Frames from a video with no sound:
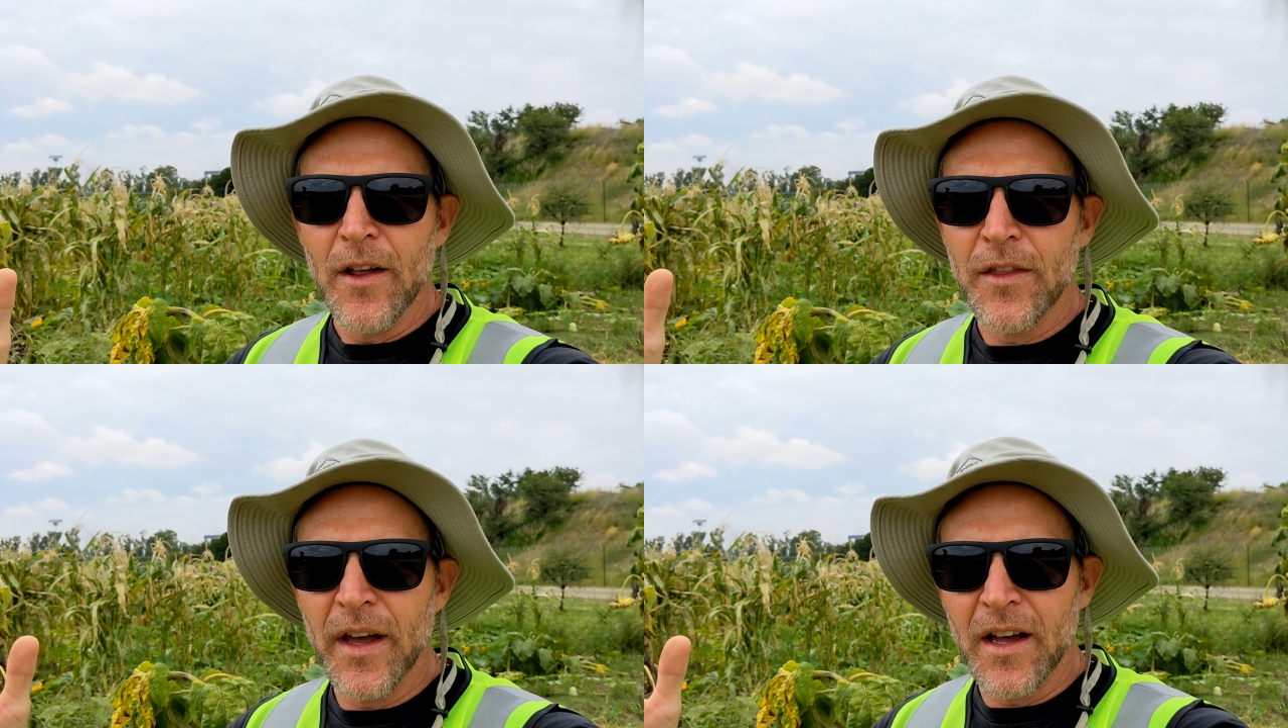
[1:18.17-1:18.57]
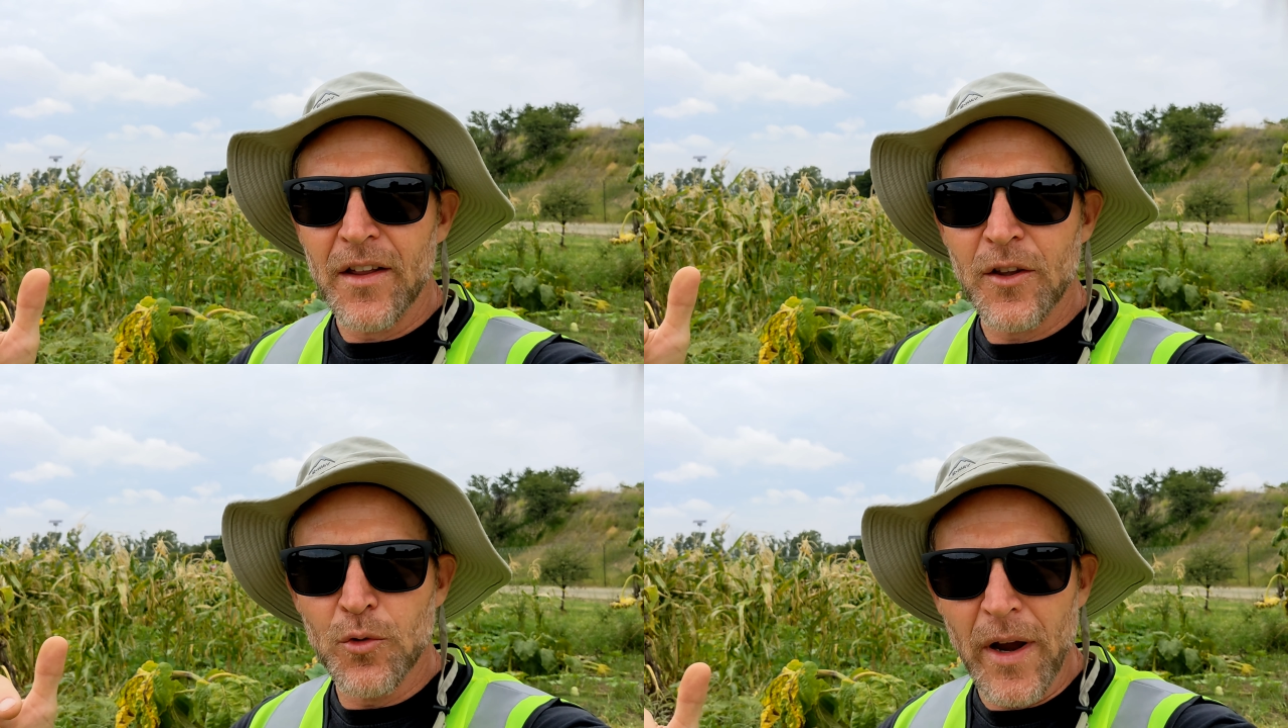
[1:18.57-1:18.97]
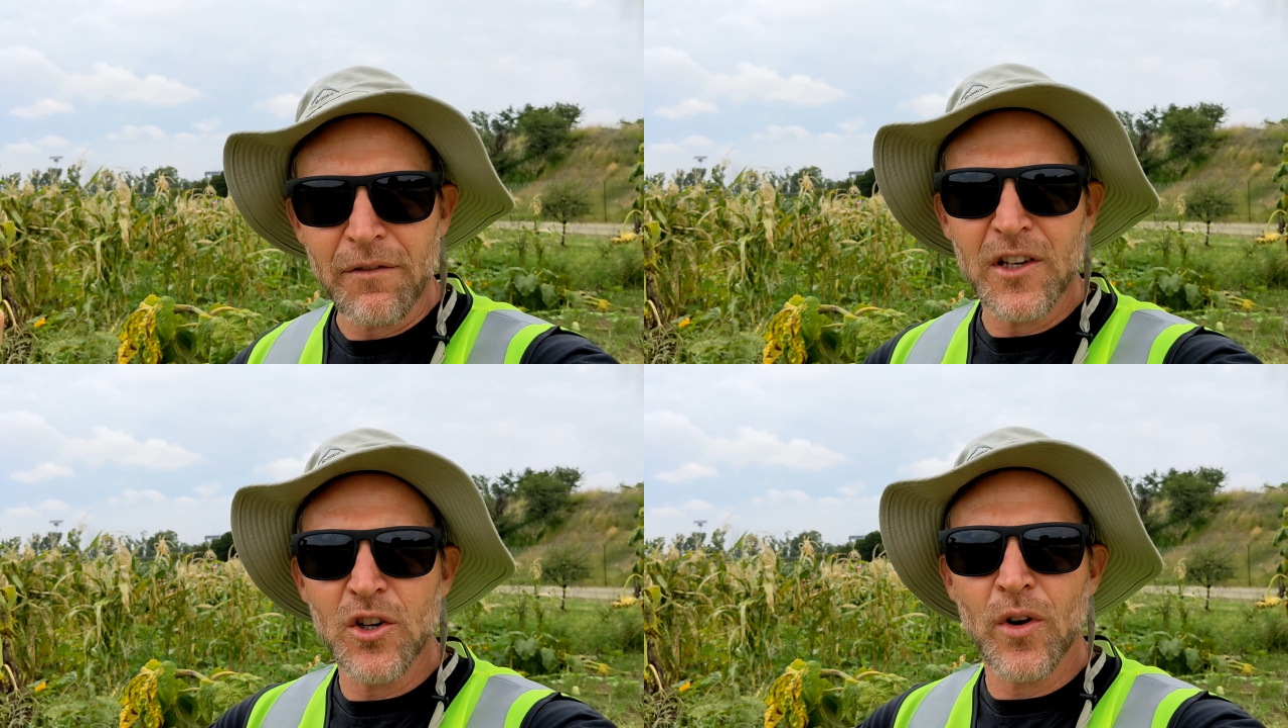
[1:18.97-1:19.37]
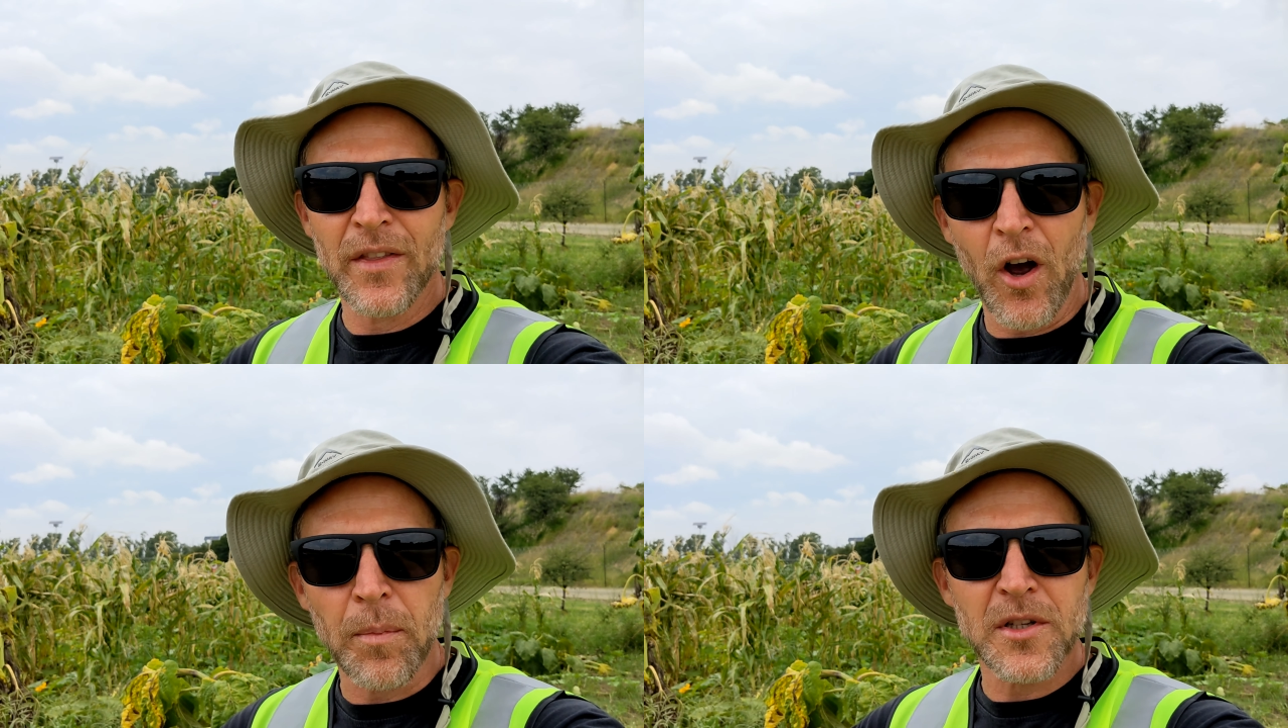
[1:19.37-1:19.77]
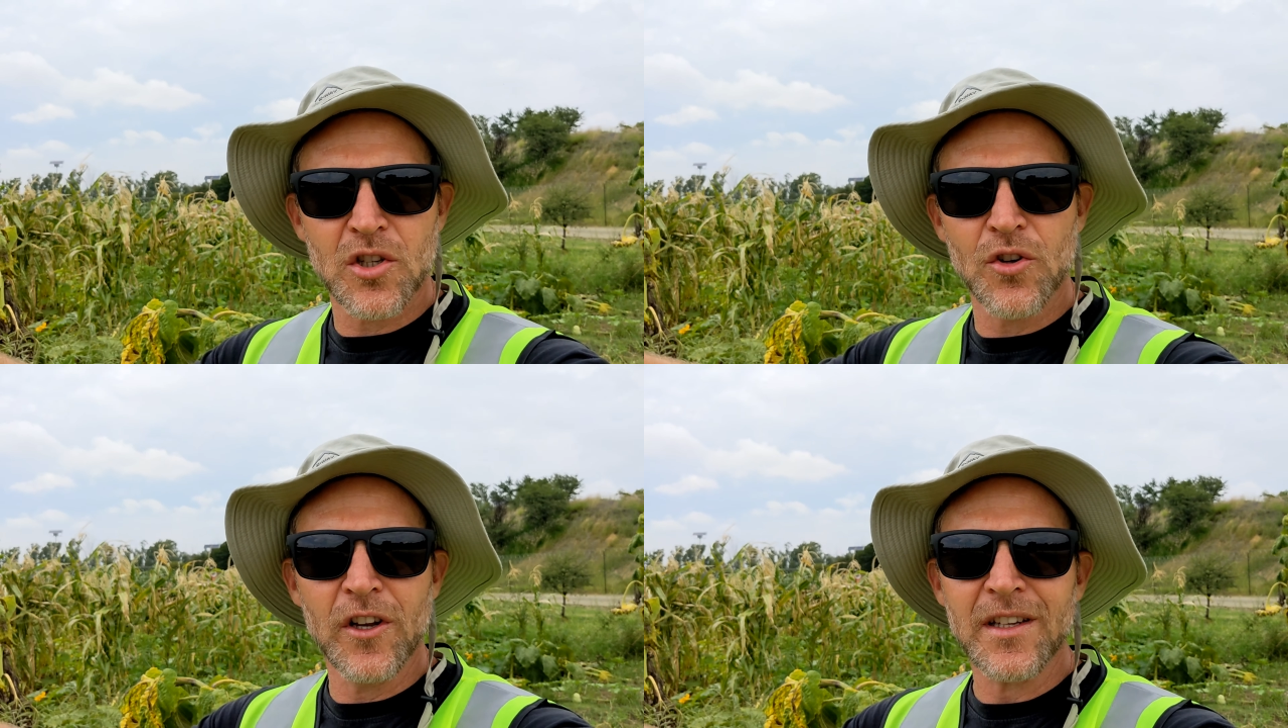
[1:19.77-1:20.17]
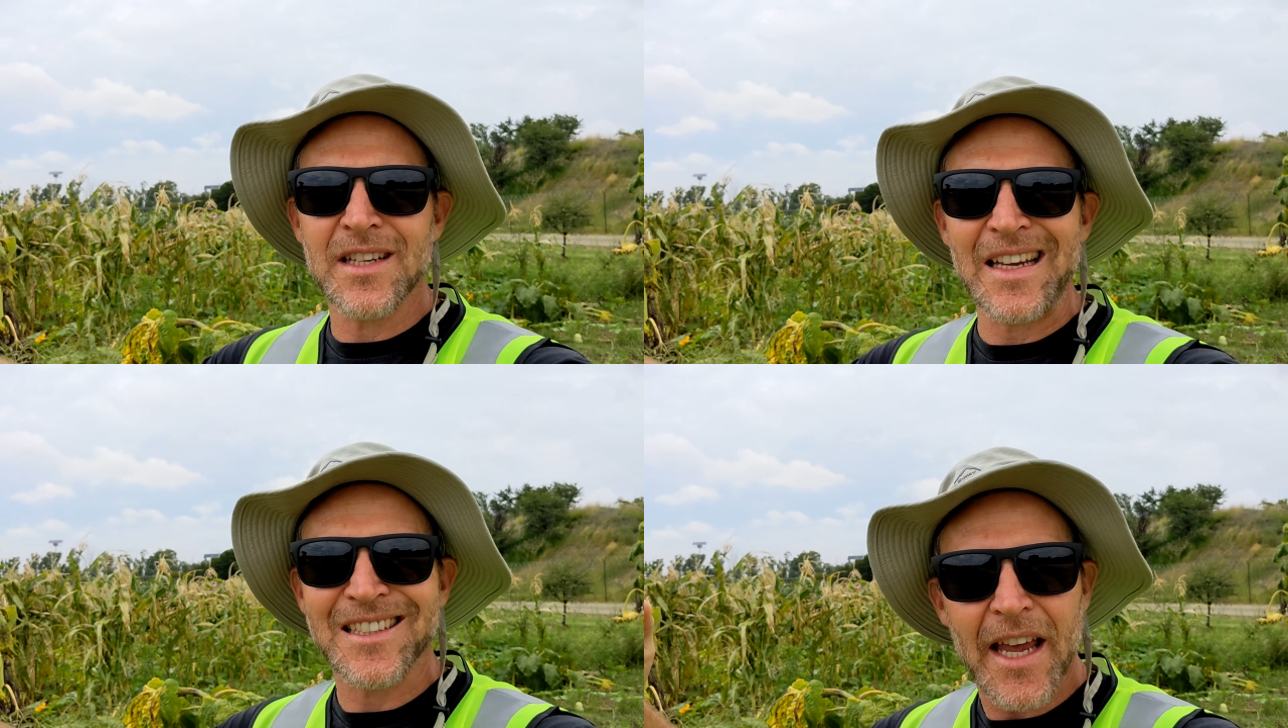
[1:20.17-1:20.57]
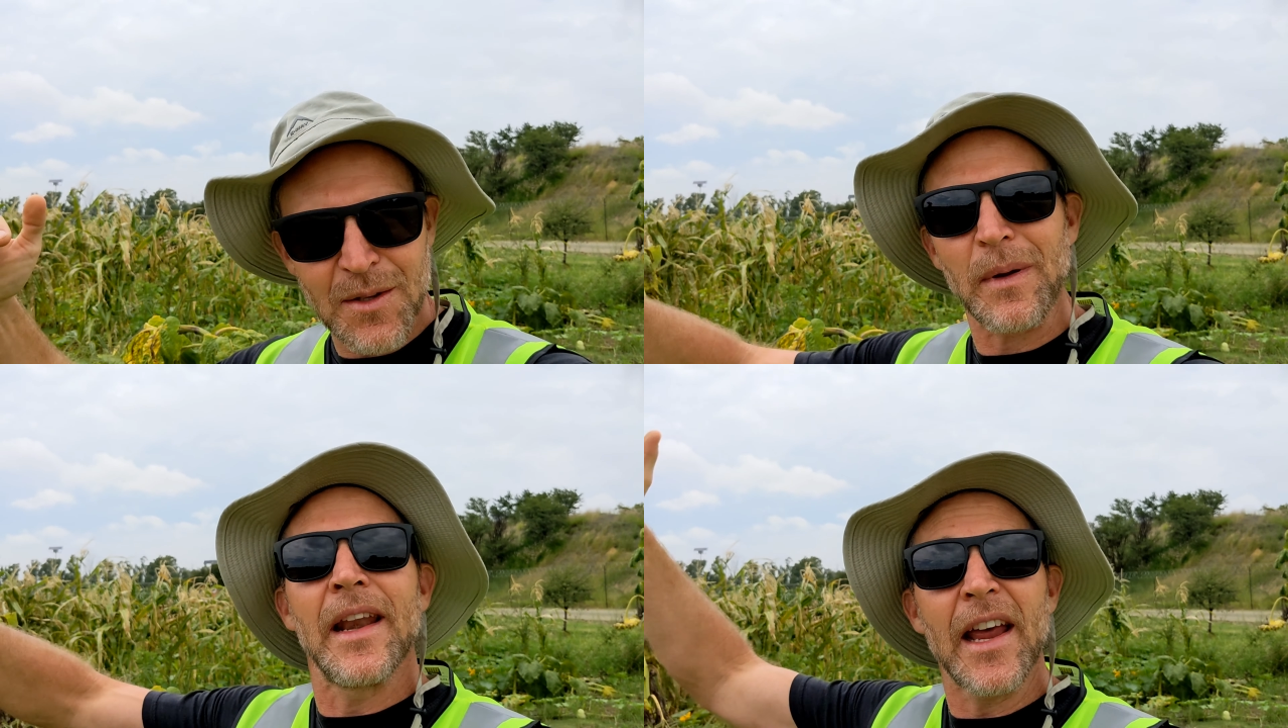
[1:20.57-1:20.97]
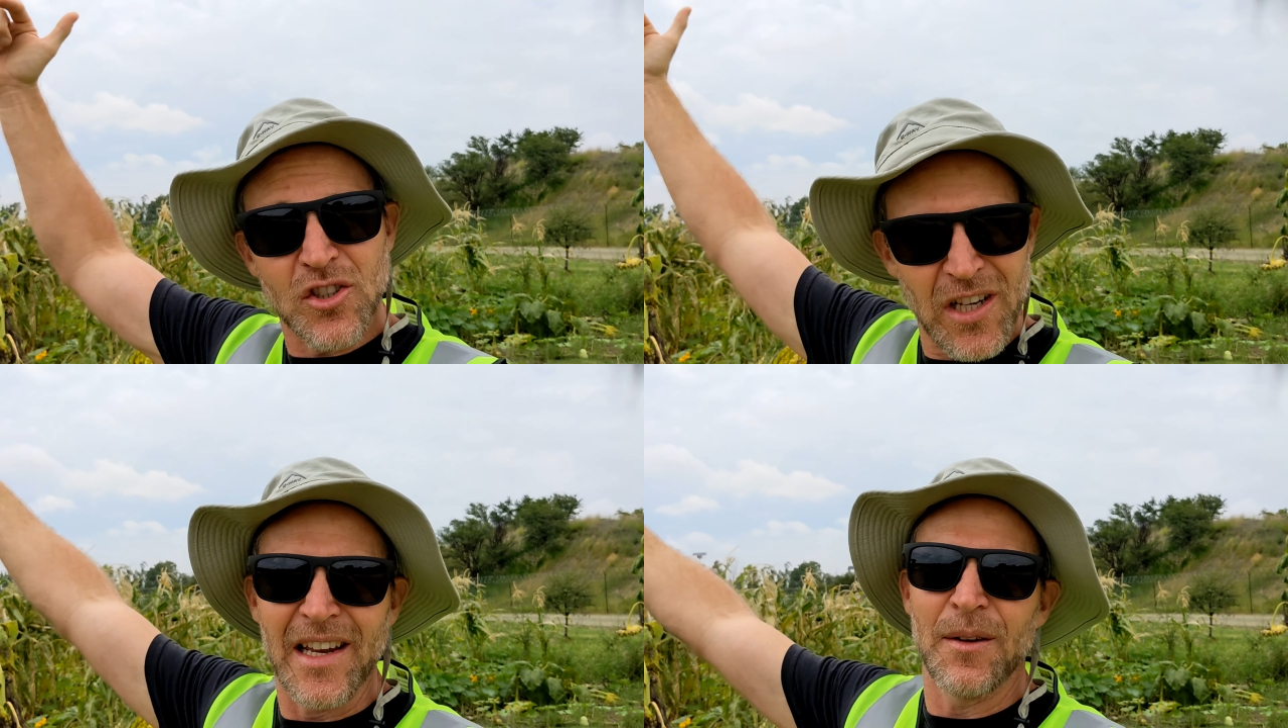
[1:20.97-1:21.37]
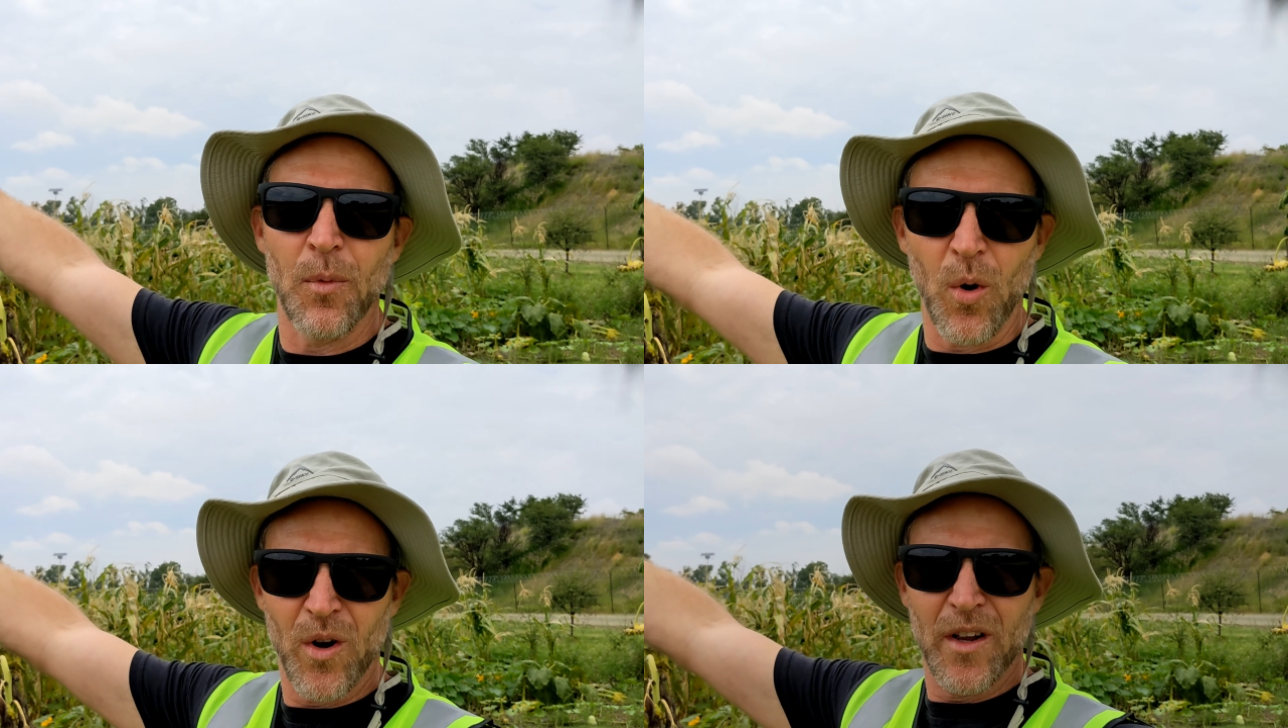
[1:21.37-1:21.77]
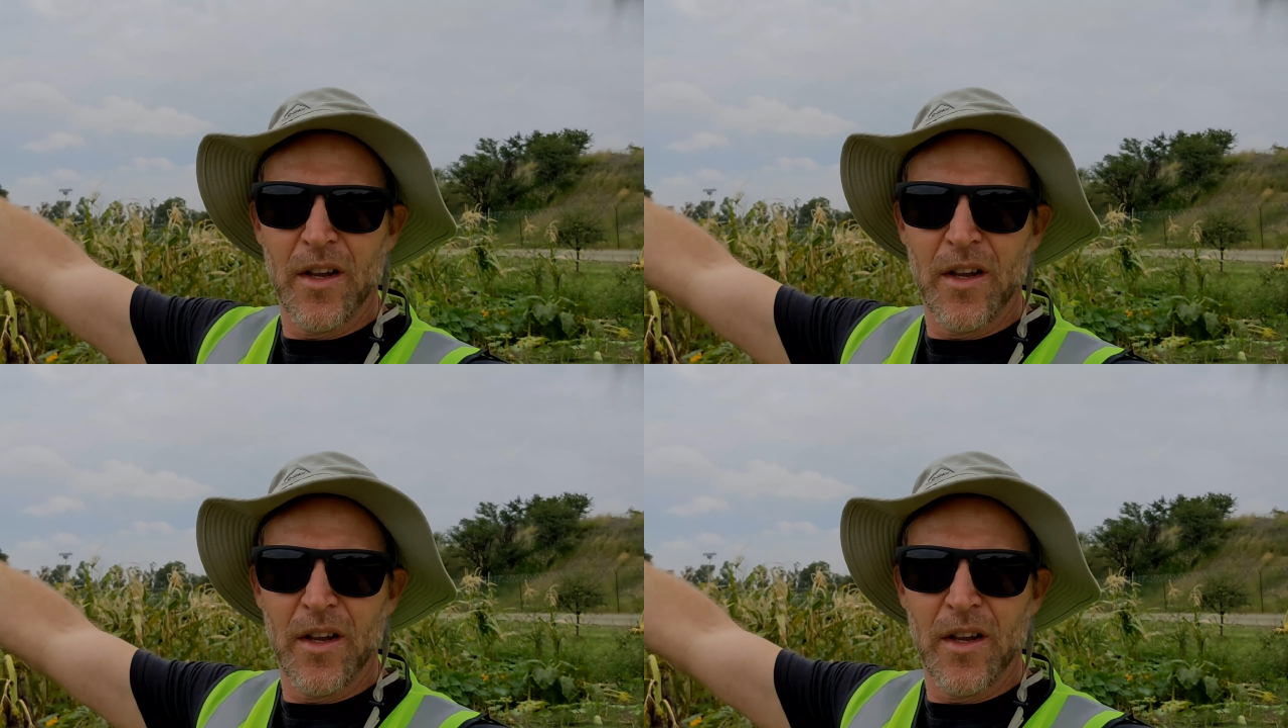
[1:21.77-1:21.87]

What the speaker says: The revenue and the opportunity is exponentially more.